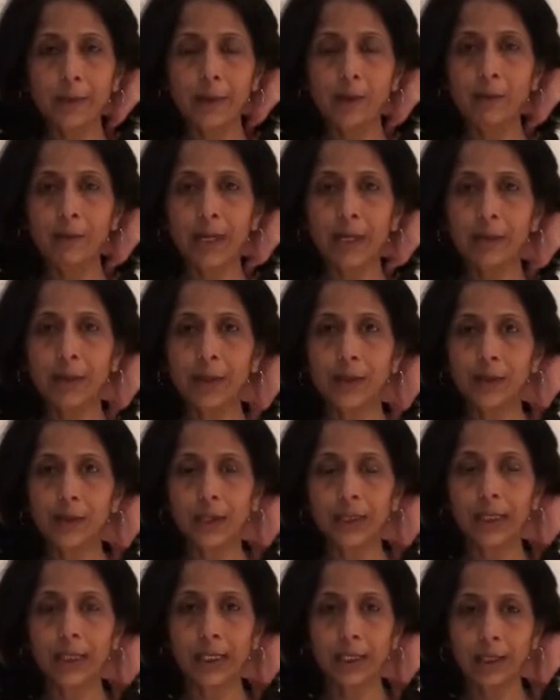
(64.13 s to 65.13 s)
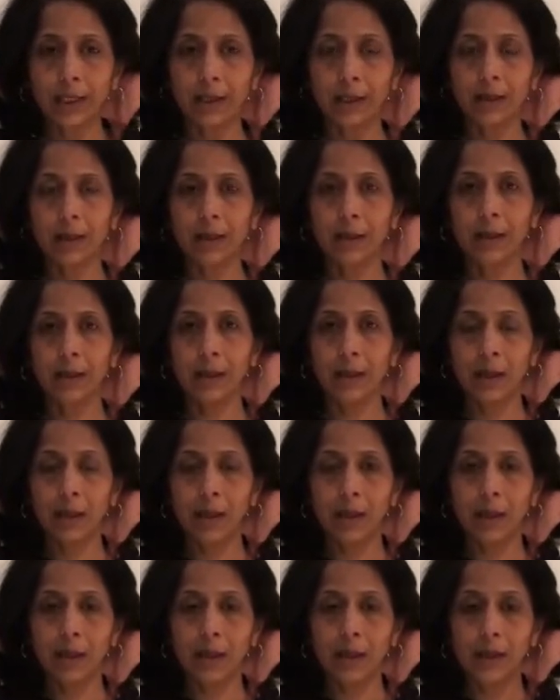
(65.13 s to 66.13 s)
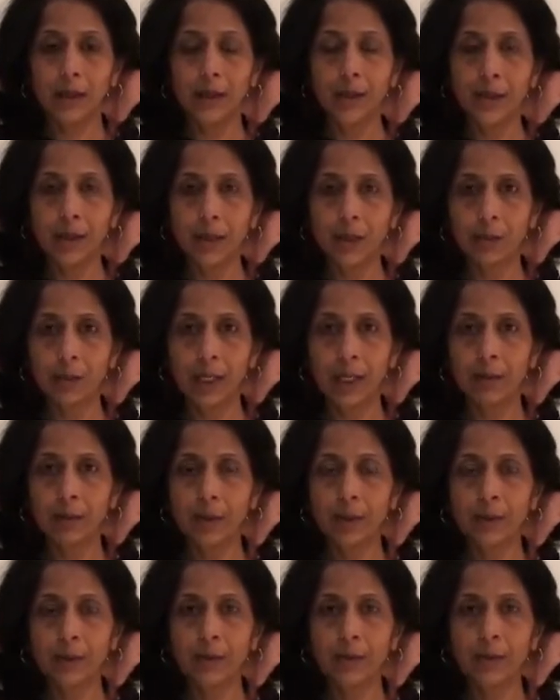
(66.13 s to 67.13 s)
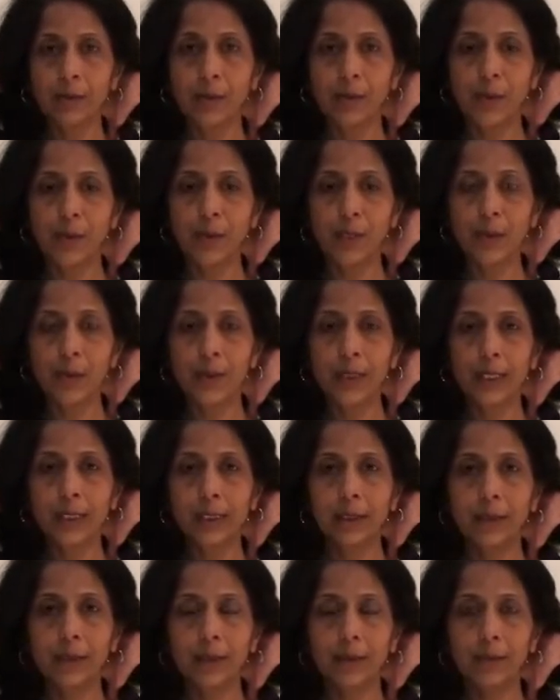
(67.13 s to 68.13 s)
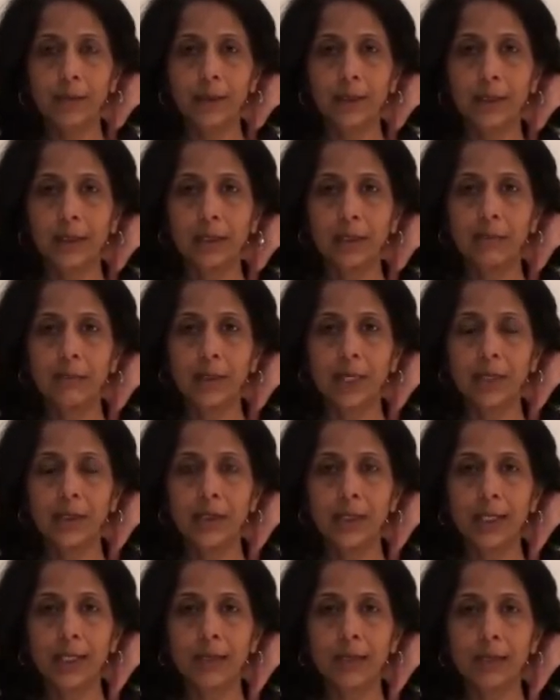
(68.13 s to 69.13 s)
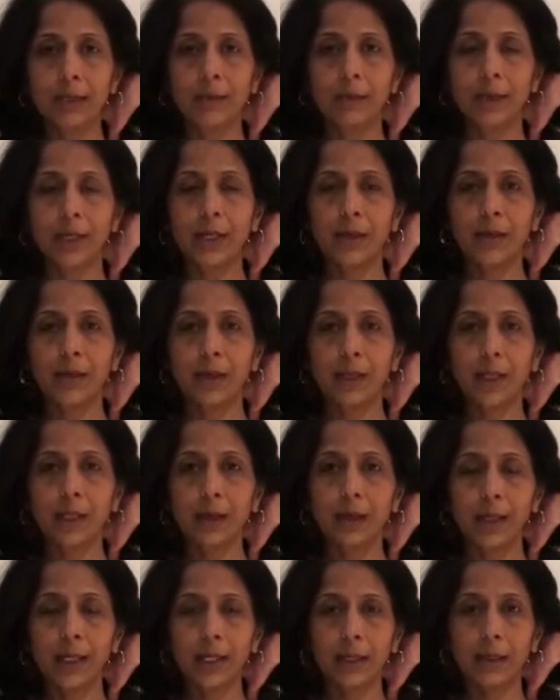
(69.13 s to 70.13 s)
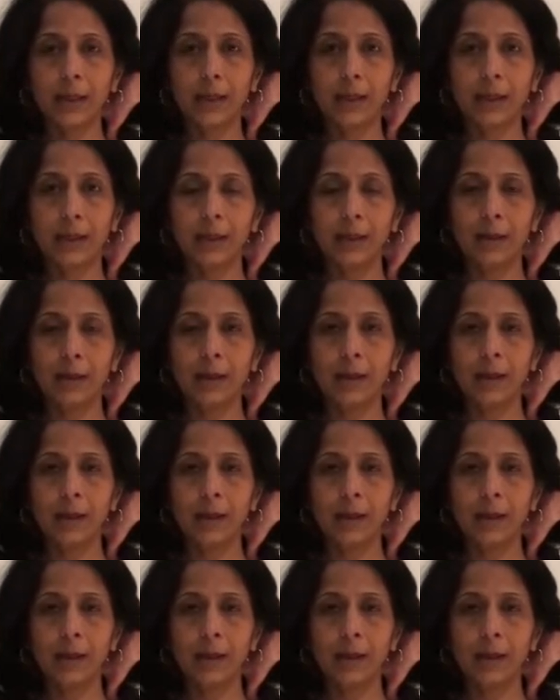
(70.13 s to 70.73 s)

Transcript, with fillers: I won't be able to see it you should be able to notice the difference immediately when you do it correctly